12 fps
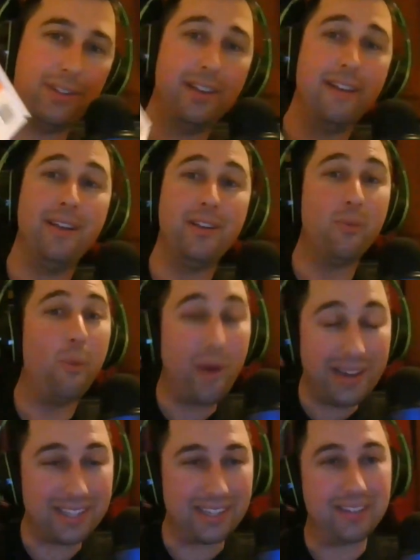heavy.
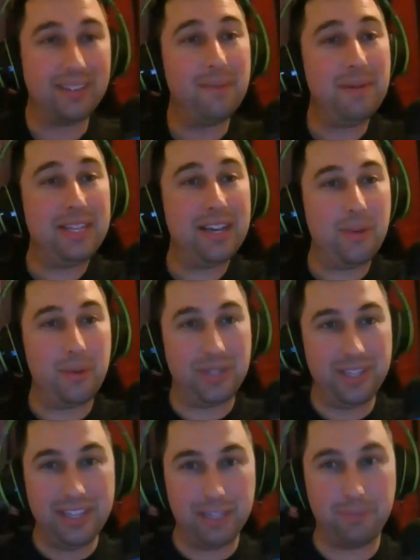What is it? Let me tell you
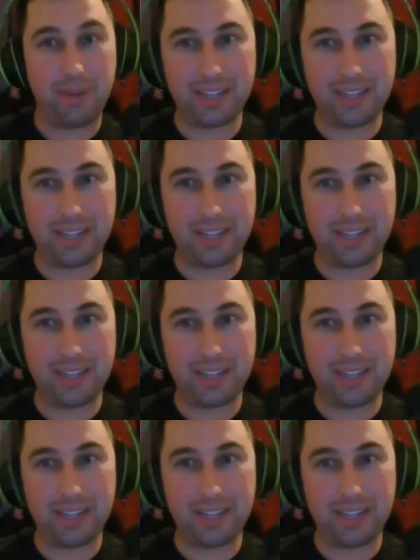what's in this